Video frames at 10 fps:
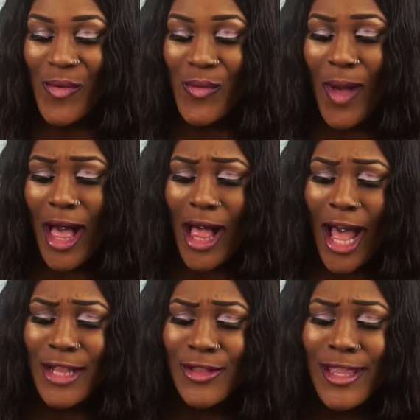well,
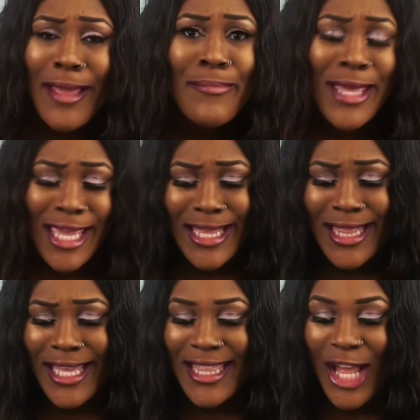I don't like being
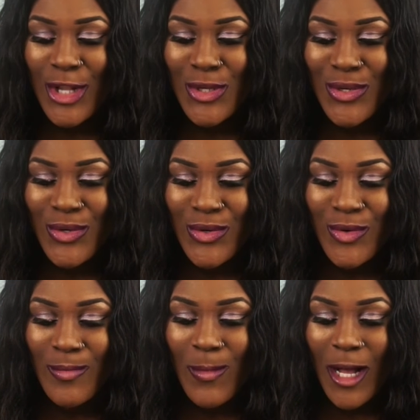like that
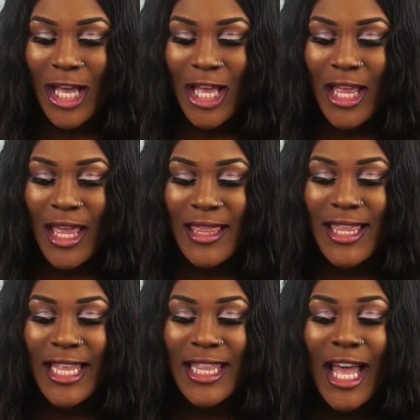too, but
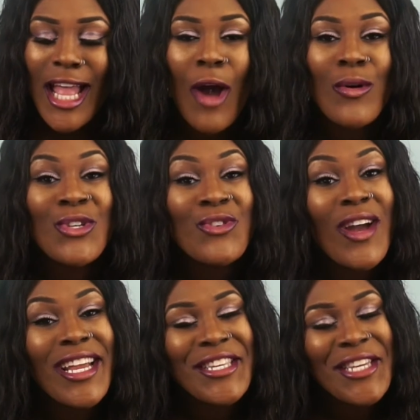that night I was
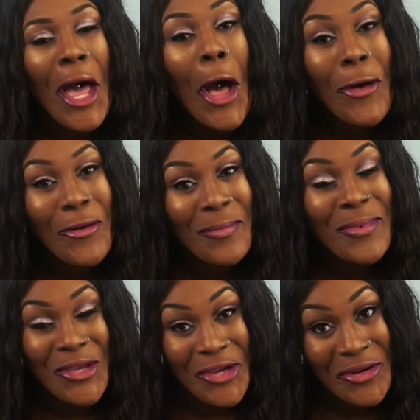trying to help
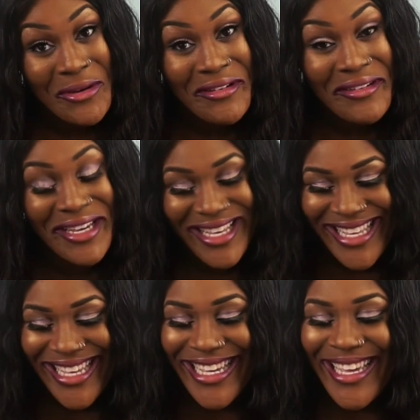you,
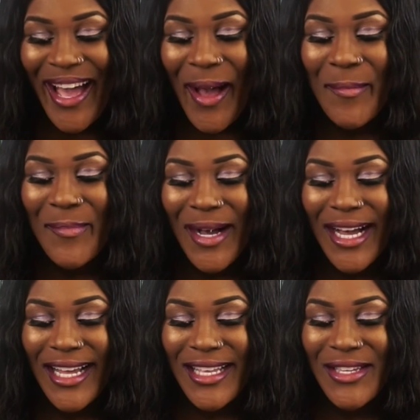
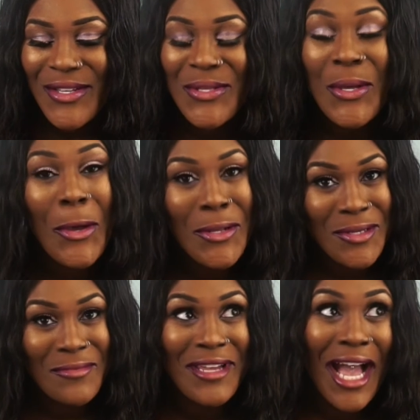but you turned
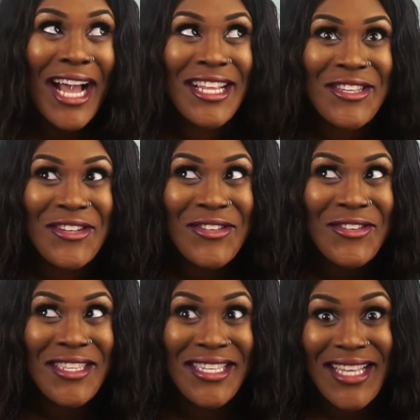on me. I turned
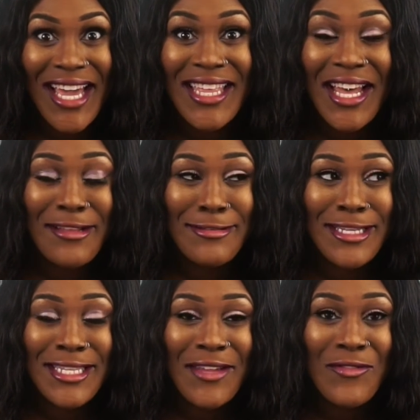on this guy that I
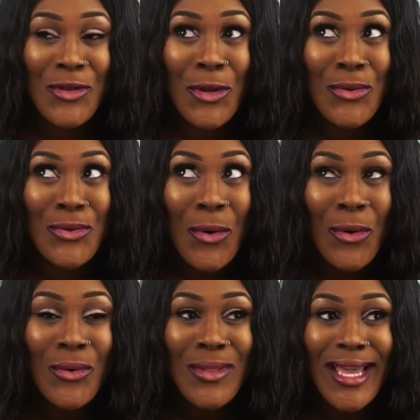didn't even
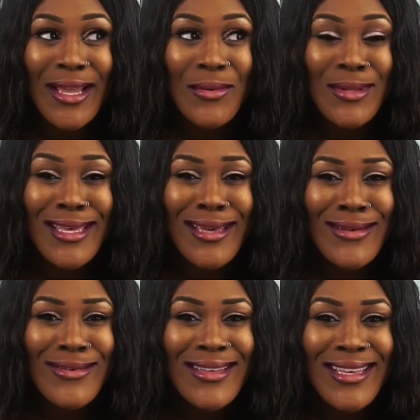know. Like, what the
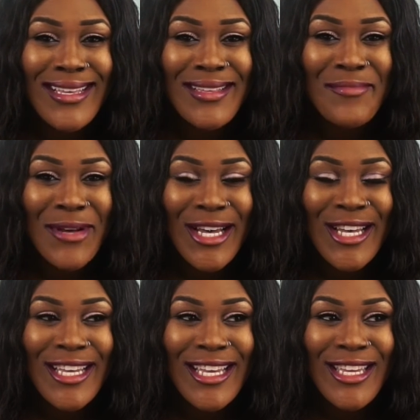hell?
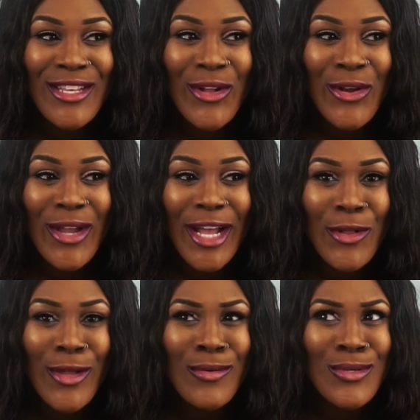But, I
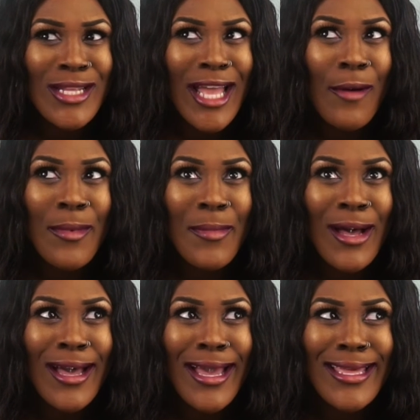know he was trying to help me,
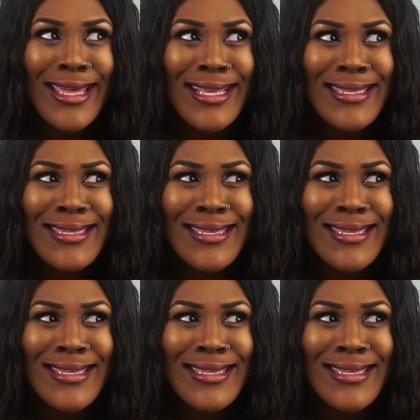but I guess